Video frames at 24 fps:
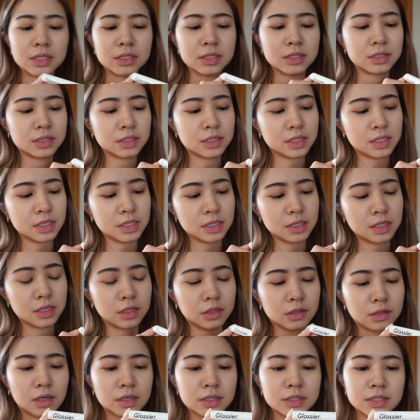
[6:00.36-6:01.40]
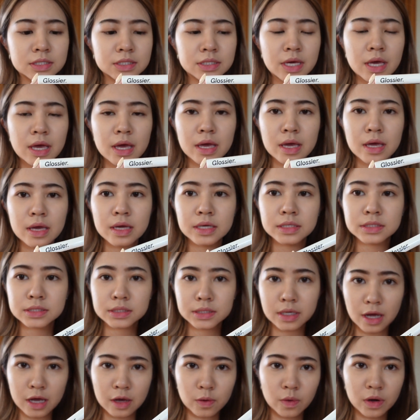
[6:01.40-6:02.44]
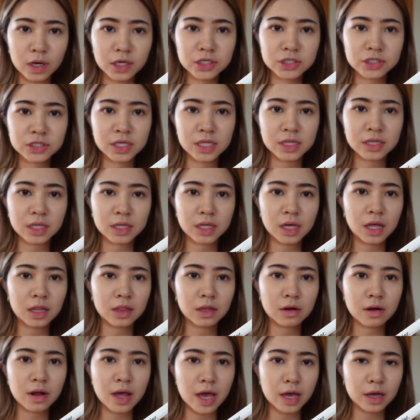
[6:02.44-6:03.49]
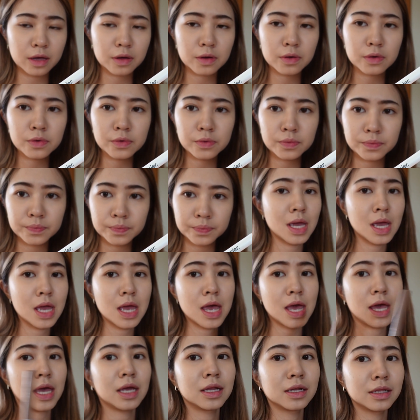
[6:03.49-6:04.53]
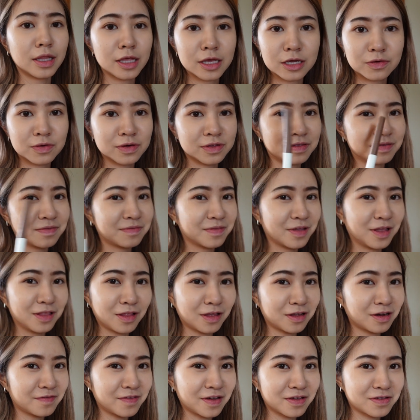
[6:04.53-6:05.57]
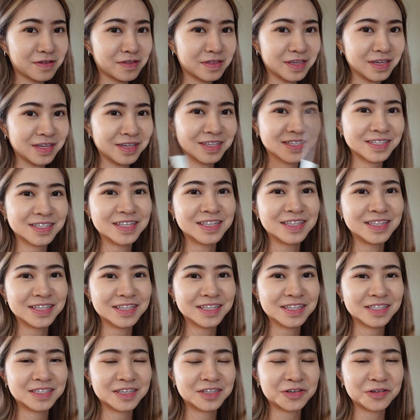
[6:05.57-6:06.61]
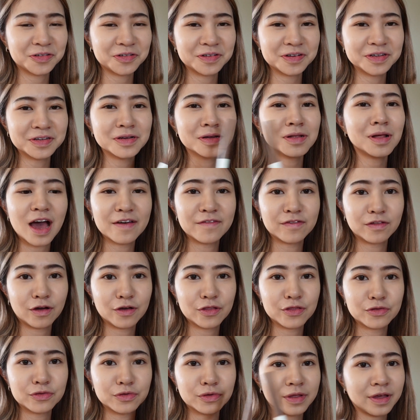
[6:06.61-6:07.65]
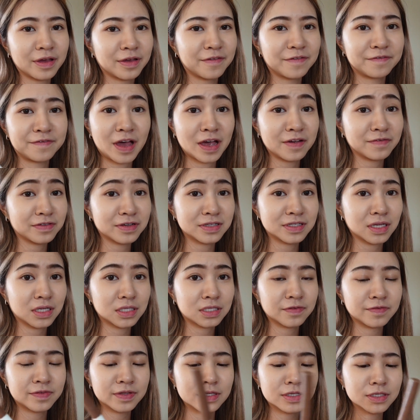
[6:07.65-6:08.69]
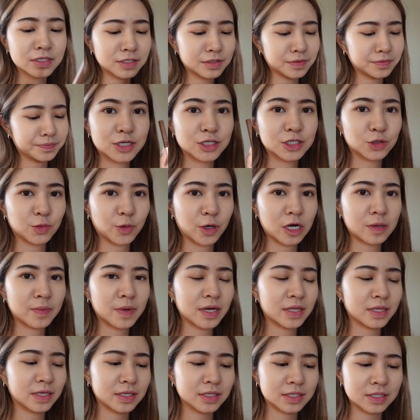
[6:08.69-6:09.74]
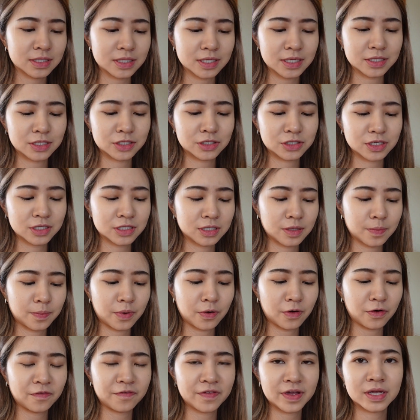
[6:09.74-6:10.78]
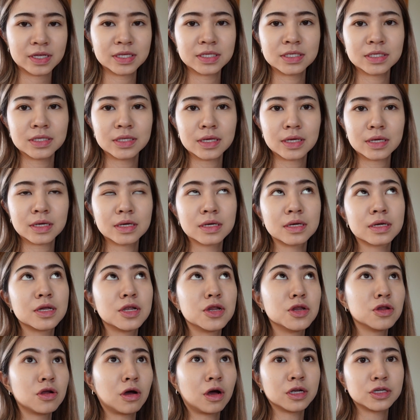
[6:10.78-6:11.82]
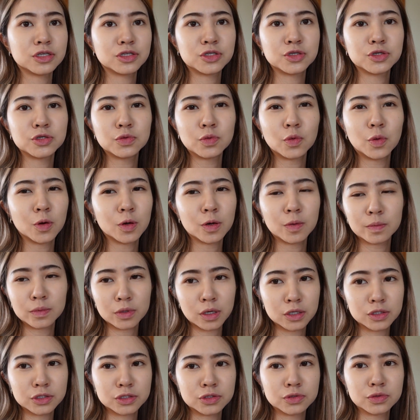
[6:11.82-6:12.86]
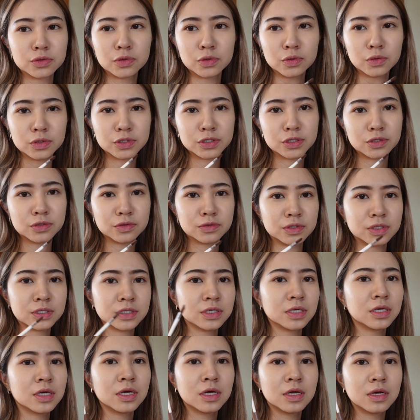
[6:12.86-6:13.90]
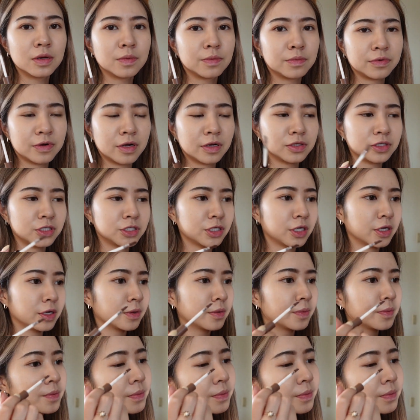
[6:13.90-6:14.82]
is the Glossier Sky Wash in the color Echo. And like with a lot of other things in this tutorial, I've gone through like 5 or 6 of these. Swear by this, it's just the perfect, like not too warm, not too cool toned brown shade.